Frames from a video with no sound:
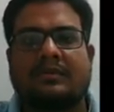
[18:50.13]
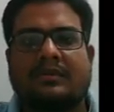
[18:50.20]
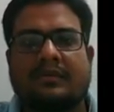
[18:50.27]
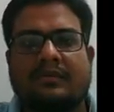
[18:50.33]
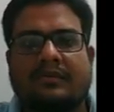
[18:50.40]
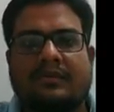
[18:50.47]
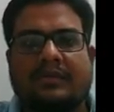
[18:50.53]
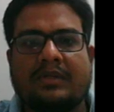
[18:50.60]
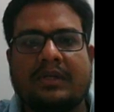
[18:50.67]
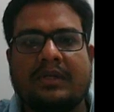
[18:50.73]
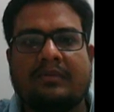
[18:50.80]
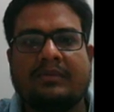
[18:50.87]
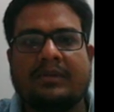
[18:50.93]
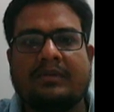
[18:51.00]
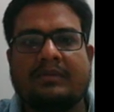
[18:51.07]
if A,
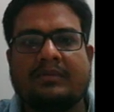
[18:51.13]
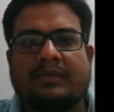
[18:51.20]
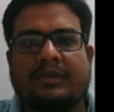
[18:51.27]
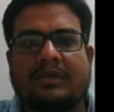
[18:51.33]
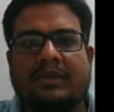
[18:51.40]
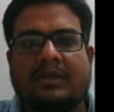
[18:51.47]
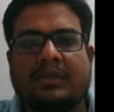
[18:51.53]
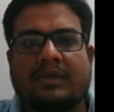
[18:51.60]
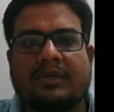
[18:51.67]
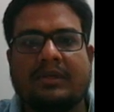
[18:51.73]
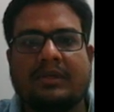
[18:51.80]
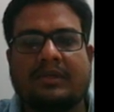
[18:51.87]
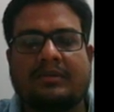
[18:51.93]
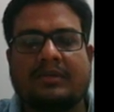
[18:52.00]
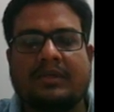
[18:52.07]
B and
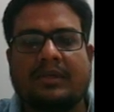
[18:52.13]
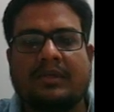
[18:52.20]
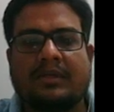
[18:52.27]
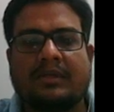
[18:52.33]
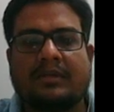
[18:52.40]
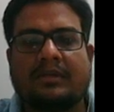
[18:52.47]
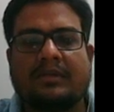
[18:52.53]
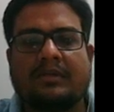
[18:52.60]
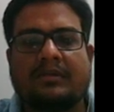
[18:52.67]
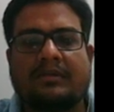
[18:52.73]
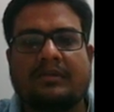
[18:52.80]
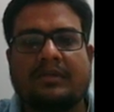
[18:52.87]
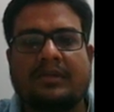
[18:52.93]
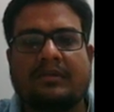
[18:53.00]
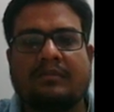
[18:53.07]
C are
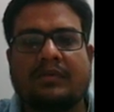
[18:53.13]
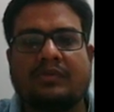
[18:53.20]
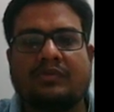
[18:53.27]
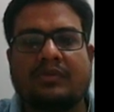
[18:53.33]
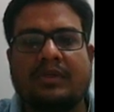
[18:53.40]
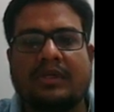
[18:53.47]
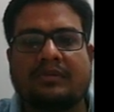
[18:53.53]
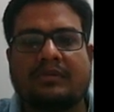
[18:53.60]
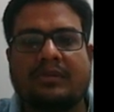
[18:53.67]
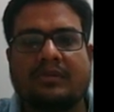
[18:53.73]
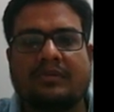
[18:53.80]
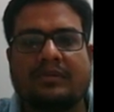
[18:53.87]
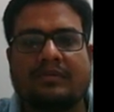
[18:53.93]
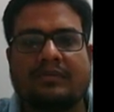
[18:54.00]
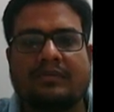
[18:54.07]
three mutually
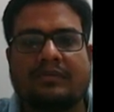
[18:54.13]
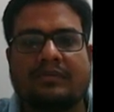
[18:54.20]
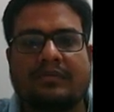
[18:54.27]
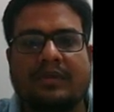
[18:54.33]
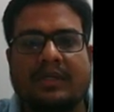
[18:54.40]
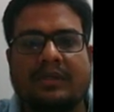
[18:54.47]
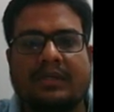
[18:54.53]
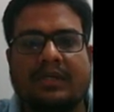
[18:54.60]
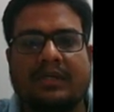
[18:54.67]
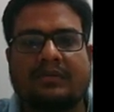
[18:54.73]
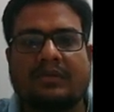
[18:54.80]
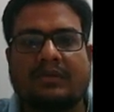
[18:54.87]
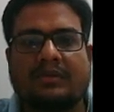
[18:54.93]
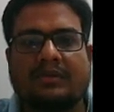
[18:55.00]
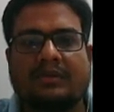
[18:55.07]
exclusive and
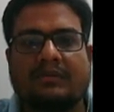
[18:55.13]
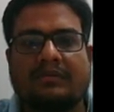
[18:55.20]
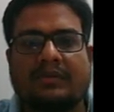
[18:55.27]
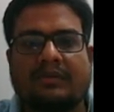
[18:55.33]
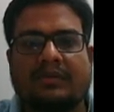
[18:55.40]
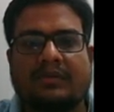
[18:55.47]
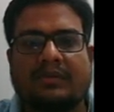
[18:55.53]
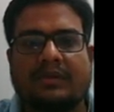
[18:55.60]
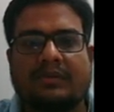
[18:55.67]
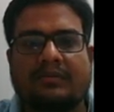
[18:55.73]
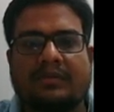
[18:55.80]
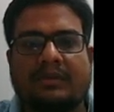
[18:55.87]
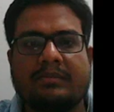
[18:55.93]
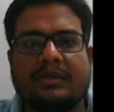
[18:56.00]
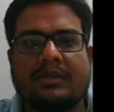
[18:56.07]
exhaustive events of an
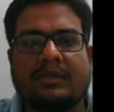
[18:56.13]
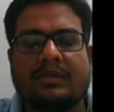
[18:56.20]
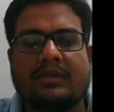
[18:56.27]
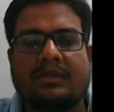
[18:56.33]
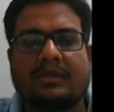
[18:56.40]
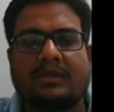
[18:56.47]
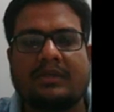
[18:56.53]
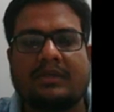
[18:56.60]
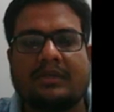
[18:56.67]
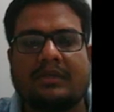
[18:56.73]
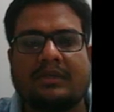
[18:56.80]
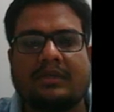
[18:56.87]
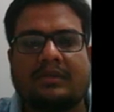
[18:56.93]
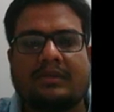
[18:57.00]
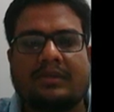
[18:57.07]
experiment,
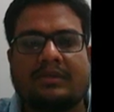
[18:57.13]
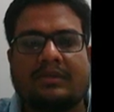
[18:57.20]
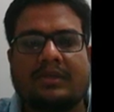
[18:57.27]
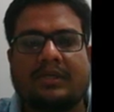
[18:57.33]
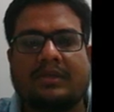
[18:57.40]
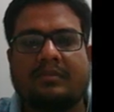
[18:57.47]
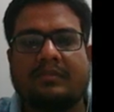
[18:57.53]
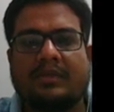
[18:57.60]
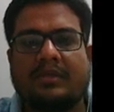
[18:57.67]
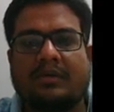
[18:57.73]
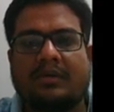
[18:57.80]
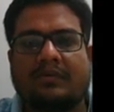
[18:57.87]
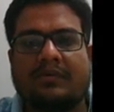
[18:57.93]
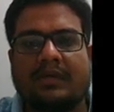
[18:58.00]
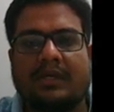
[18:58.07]
such that P
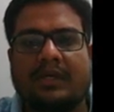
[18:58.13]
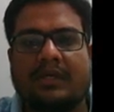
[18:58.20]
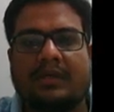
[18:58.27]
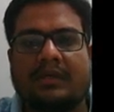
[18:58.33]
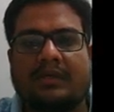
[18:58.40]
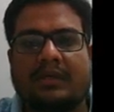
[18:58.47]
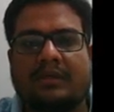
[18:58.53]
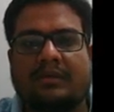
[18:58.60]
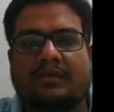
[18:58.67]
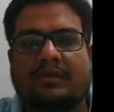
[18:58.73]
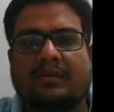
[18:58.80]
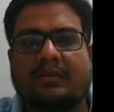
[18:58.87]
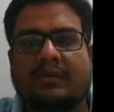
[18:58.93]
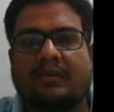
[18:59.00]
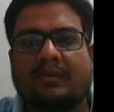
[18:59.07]
of A, that is
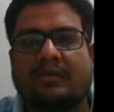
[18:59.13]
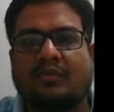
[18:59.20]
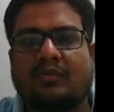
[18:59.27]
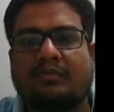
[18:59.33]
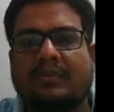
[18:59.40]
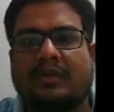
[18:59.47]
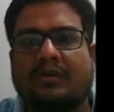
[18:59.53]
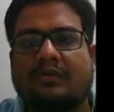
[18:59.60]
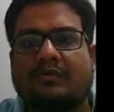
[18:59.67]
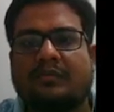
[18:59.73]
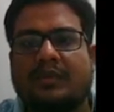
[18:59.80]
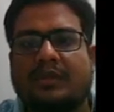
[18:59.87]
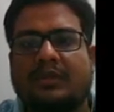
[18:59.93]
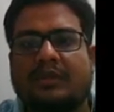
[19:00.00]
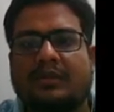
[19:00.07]
equal to 2P of
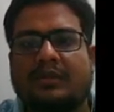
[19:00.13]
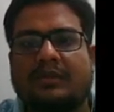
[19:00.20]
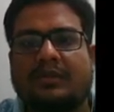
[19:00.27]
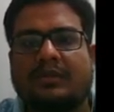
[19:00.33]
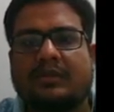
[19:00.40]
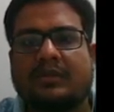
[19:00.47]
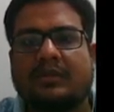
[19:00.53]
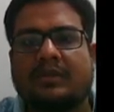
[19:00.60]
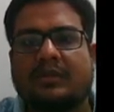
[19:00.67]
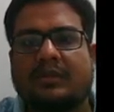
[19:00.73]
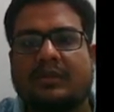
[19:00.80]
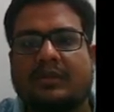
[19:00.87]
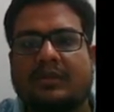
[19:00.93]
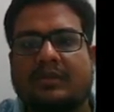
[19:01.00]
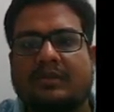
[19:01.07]
B,
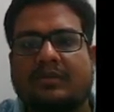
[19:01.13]
that's